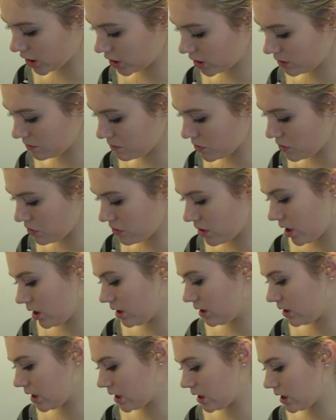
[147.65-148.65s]
a smooth
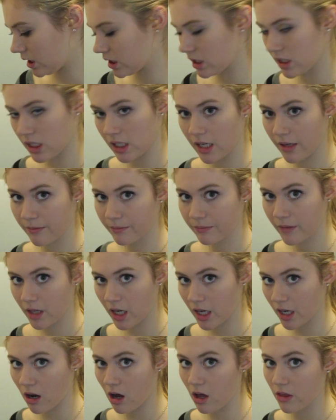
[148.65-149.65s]
consistency,
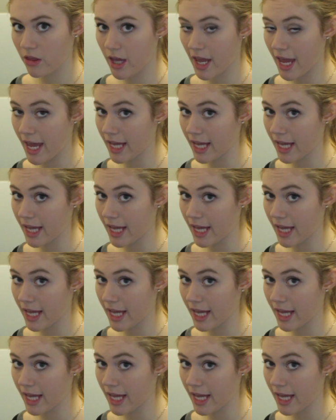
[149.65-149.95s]
and all the